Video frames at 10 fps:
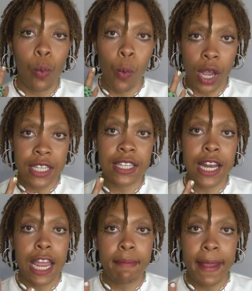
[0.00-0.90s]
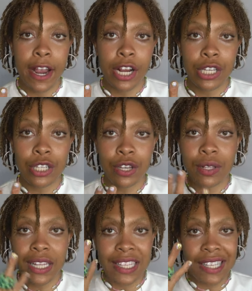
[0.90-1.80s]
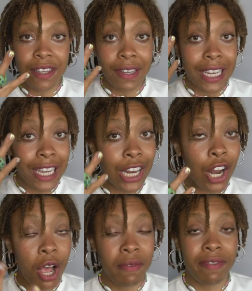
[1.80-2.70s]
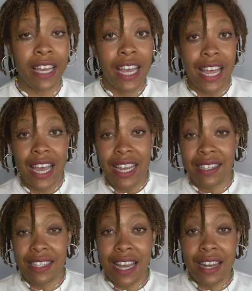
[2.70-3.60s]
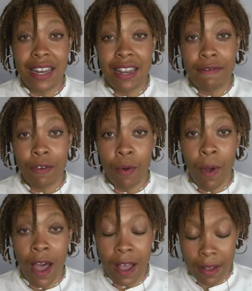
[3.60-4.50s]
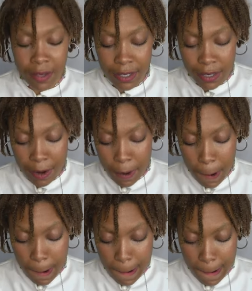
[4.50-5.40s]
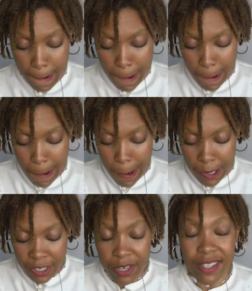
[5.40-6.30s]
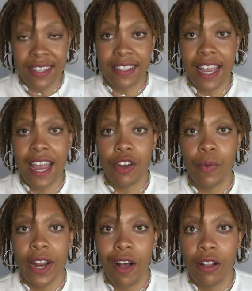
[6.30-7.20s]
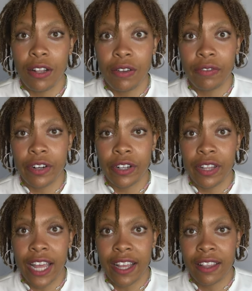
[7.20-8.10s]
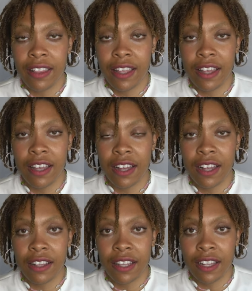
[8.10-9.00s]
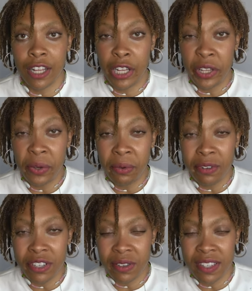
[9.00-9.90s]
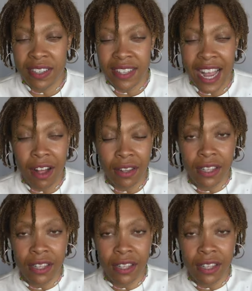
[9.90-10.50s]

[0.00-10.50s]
was a nightmare. So let's see if I can get it off. I sanded it for a while so. So the sand went all over like the, the glue so it's now